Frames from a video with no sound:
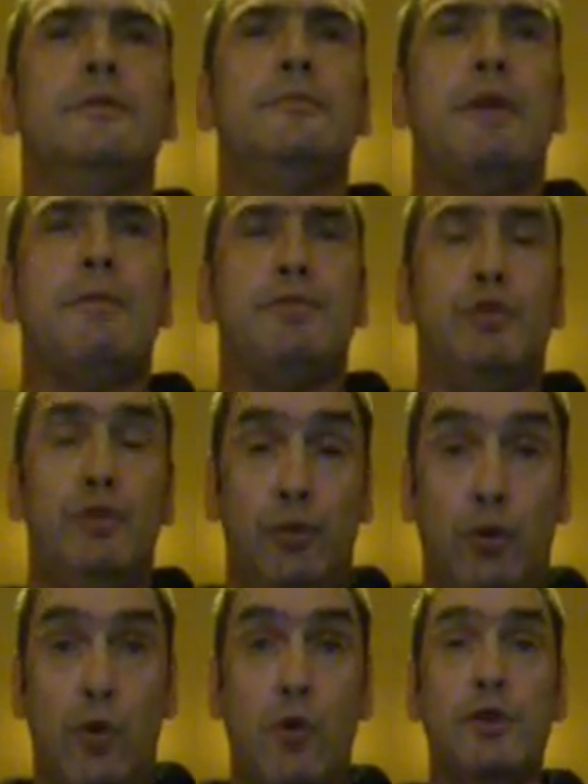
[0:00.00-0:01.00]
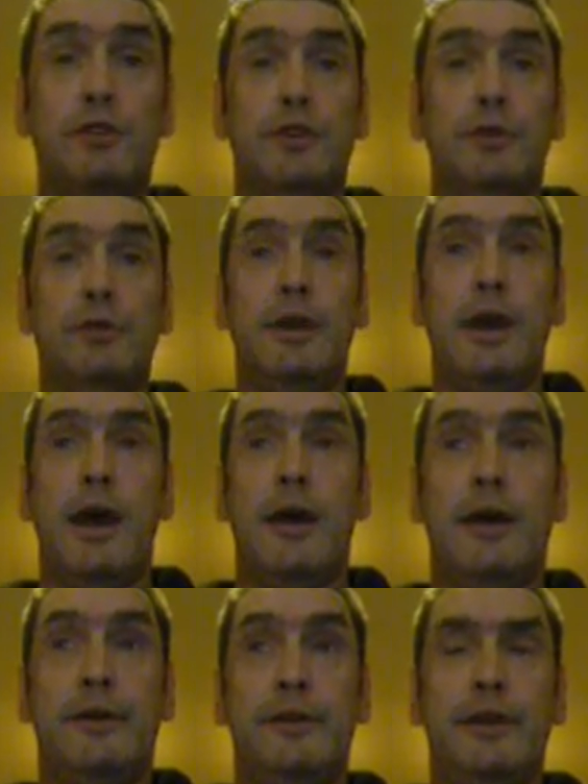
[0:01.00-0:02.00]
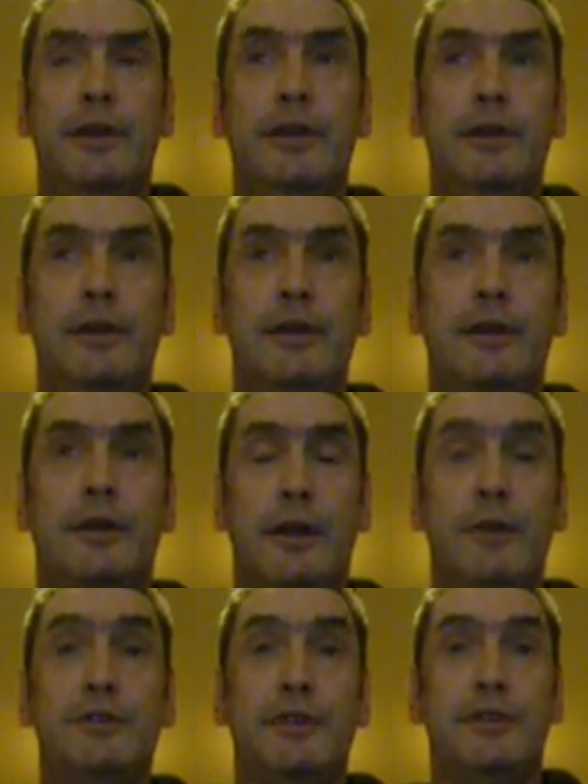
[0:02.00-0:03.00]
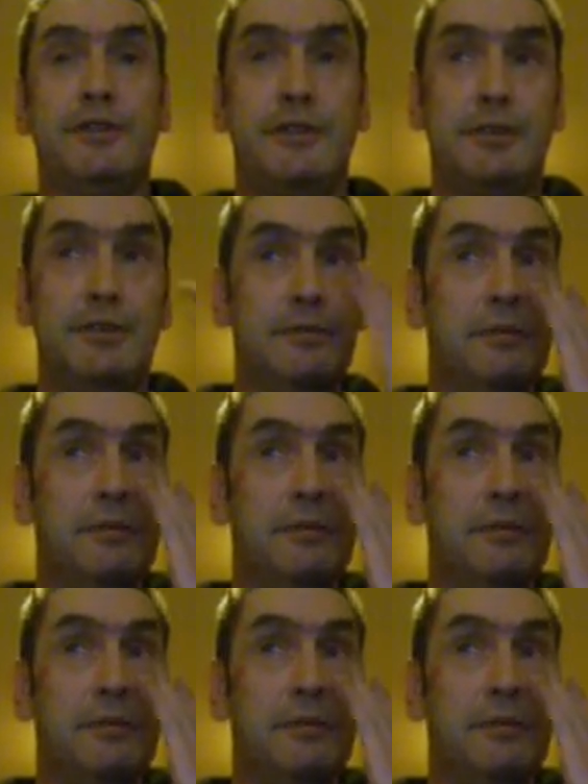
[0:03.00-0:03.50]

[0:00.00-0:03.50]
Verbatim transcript: Bamboo the Walks, and he closed his